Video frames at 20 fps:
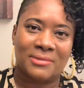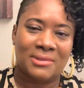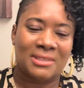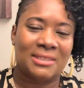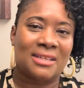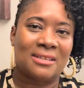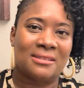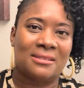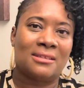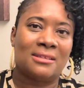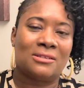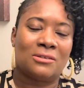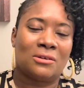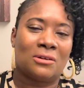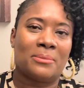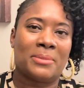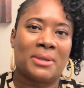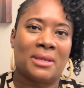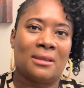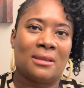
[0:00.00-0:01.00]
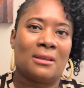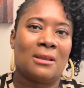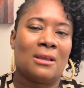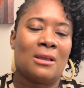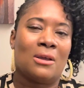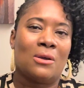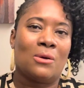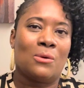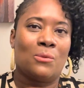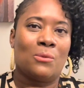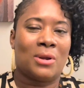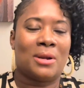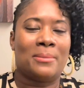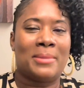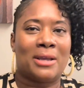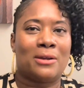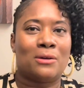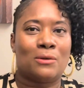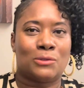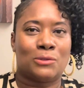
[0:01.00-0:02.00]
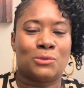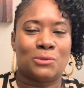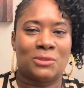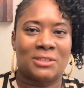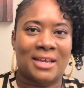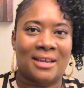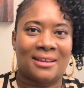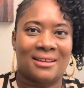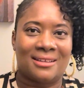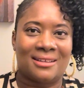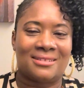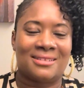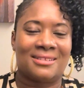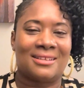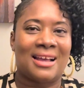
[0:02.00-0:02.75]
this is gonna be one of my go-to jackets.